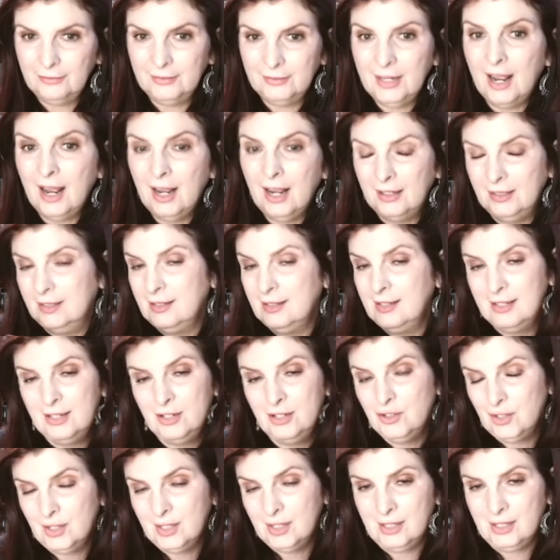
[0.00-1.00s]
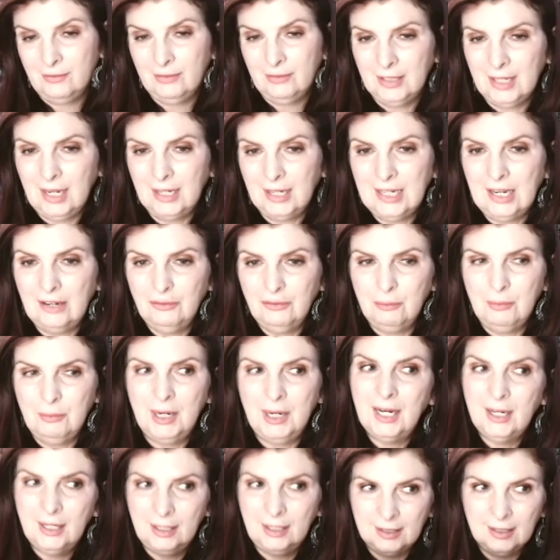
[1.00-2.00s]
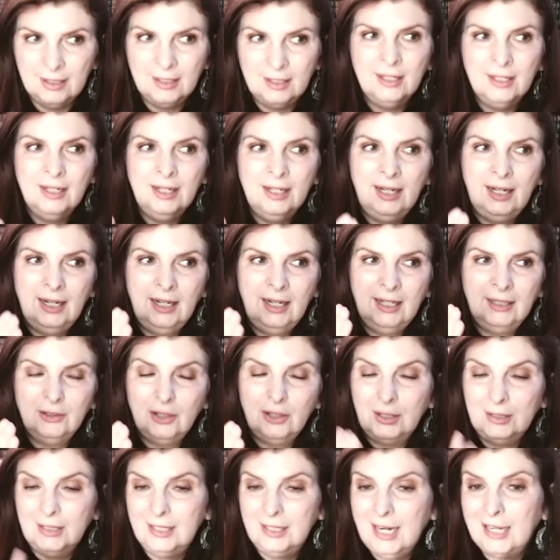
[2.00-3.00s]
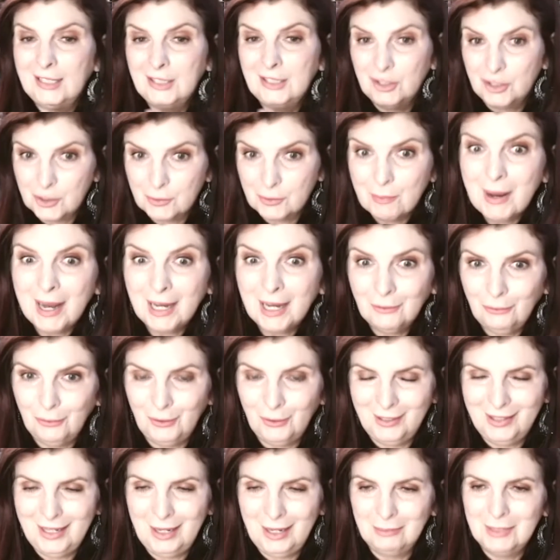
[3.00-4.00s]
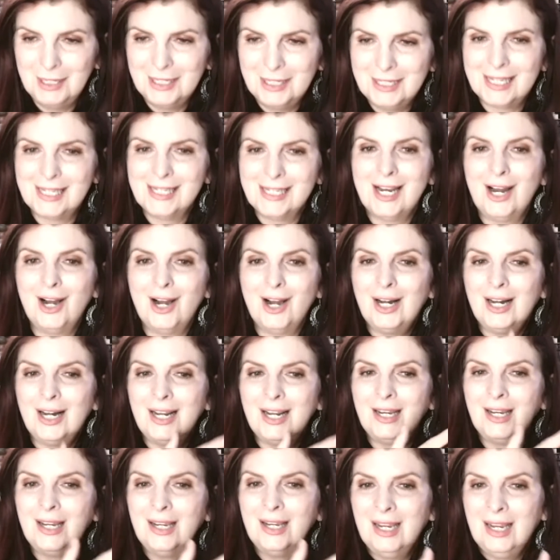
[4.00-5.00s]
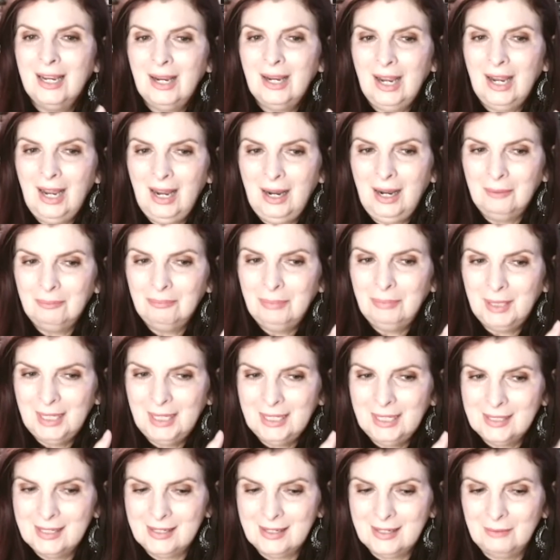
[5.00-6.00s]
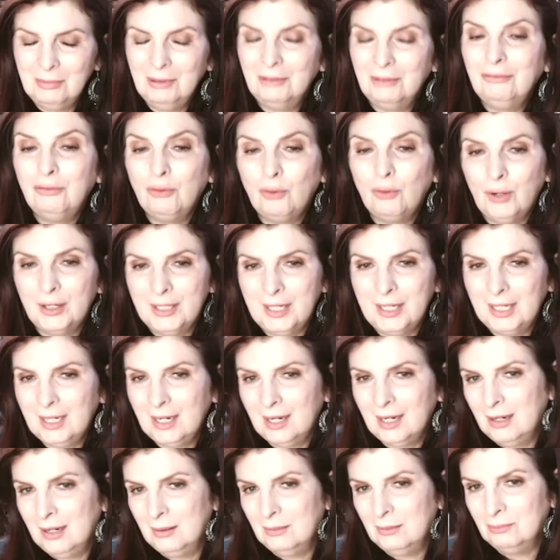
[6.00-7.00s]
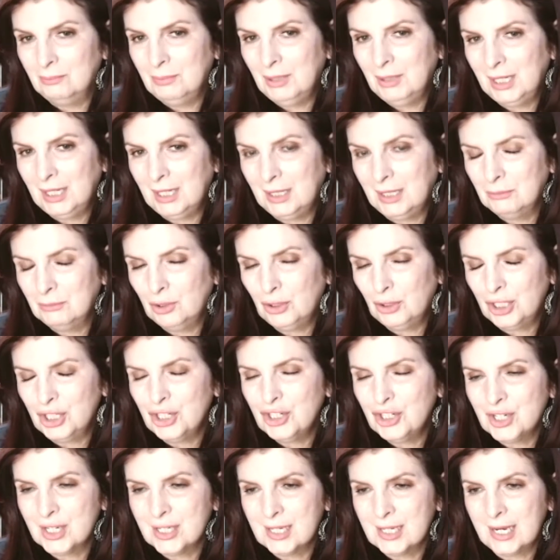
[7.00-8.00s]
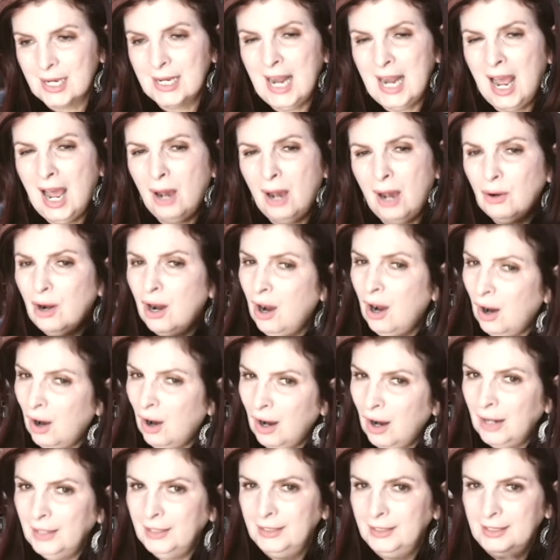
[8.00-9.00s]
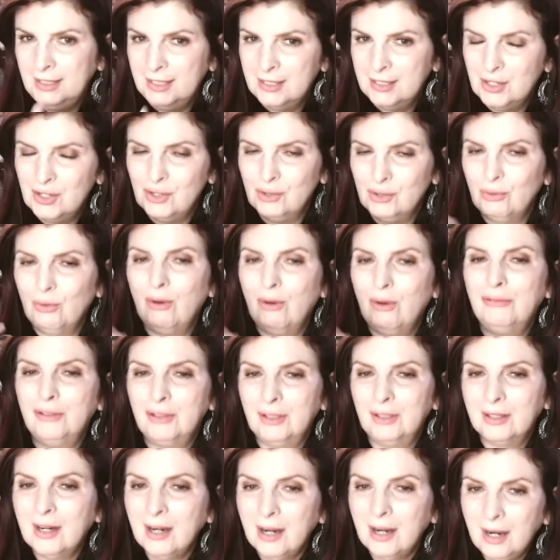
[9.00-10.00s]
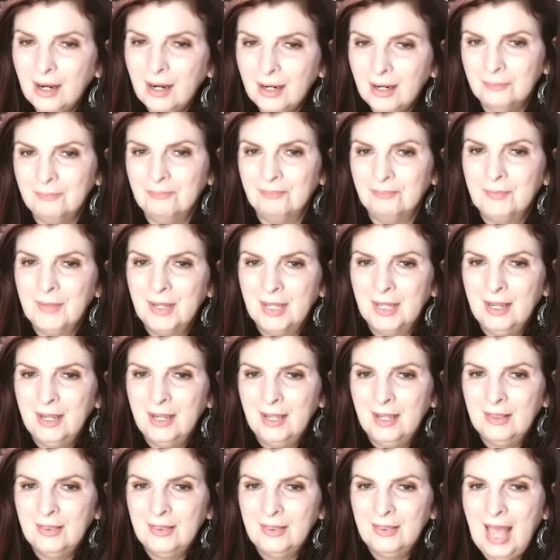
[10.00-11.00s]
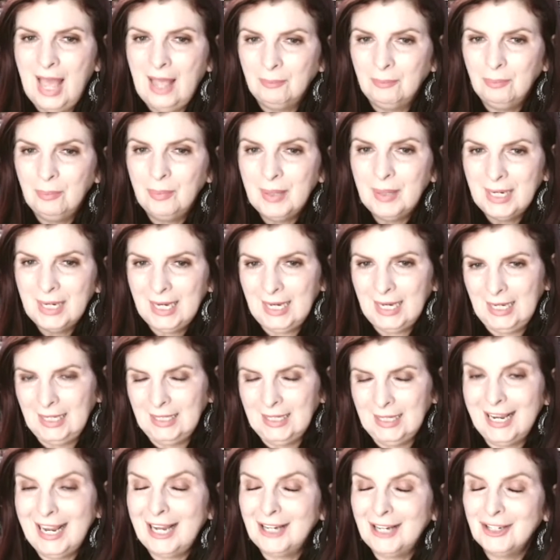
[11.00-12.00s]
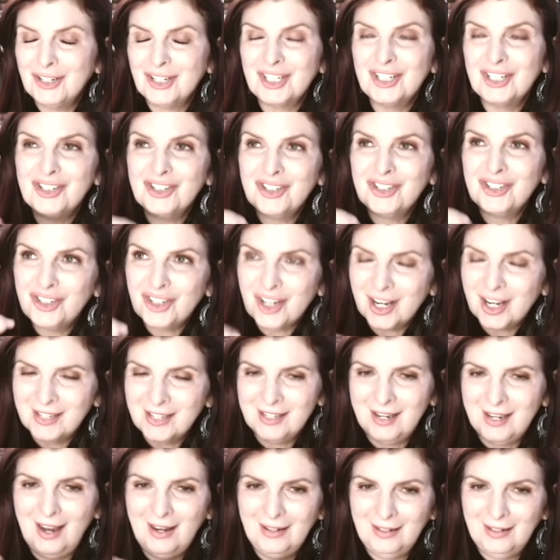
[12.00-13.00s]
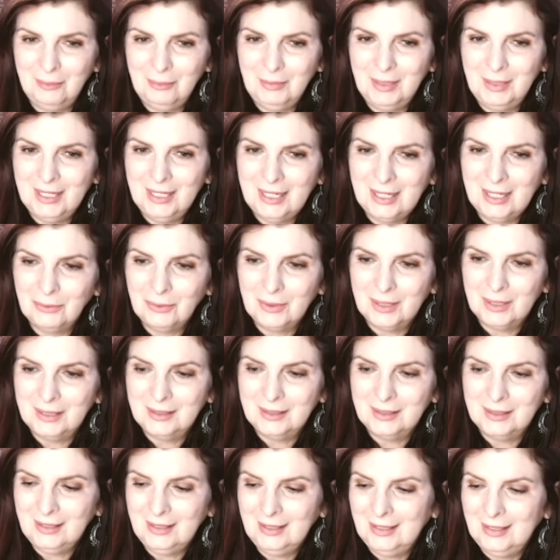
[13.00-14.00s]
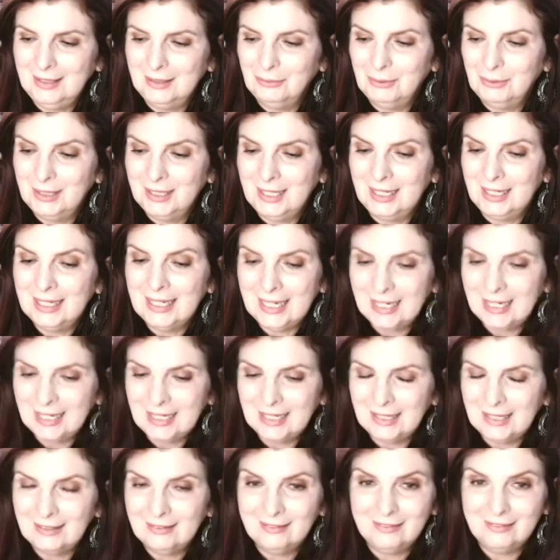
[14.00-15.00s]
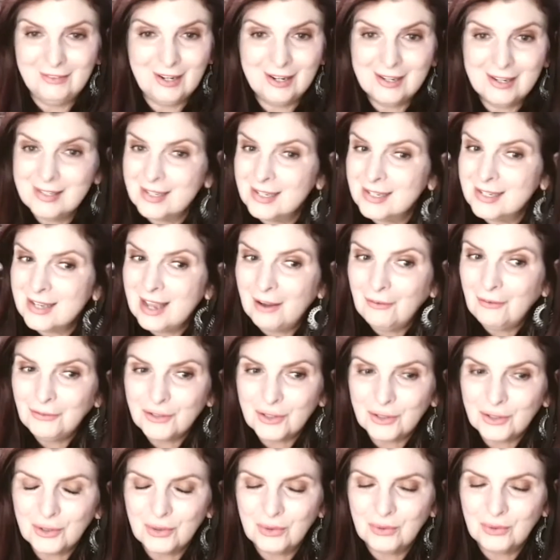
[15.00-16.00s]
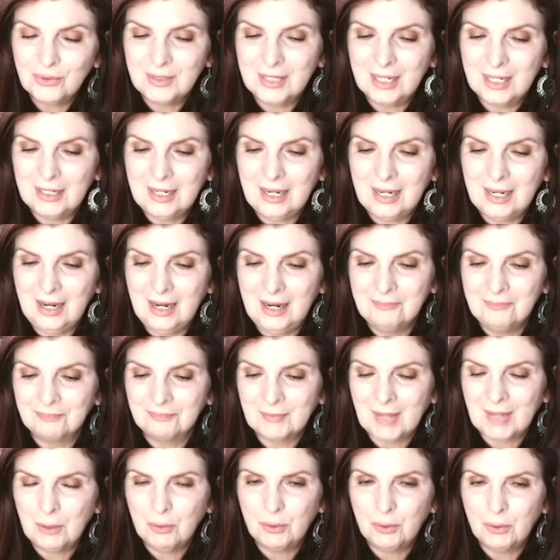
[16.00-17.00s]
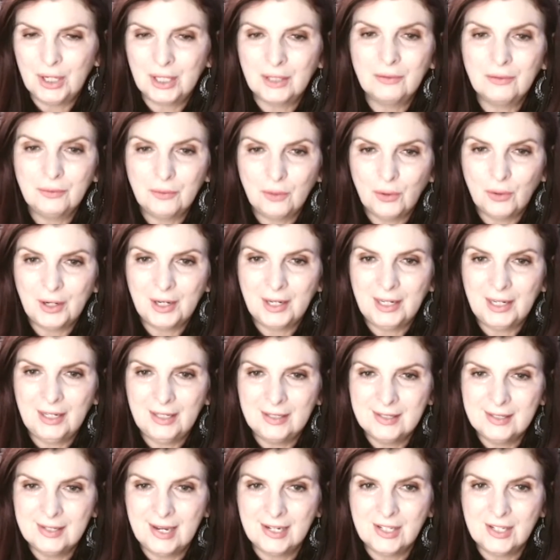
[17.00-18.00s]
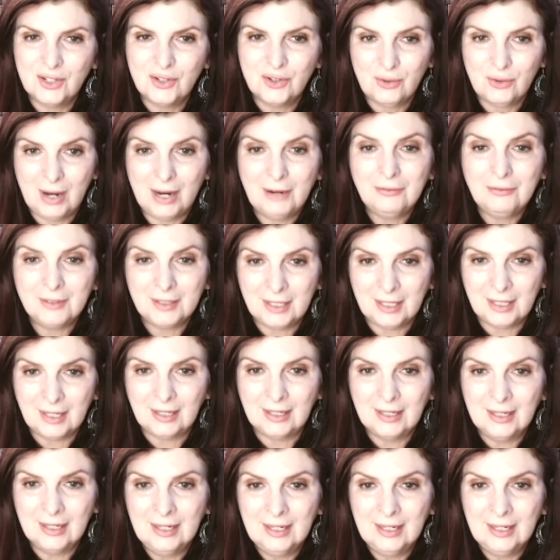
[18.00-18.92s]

done, decisions even that they've made, not that others made for them necessarily, but before they become Christians, and how hard it is to overcome that pain. I actually just had a meeting with a lady just this afternoon that I work for a sex trafficking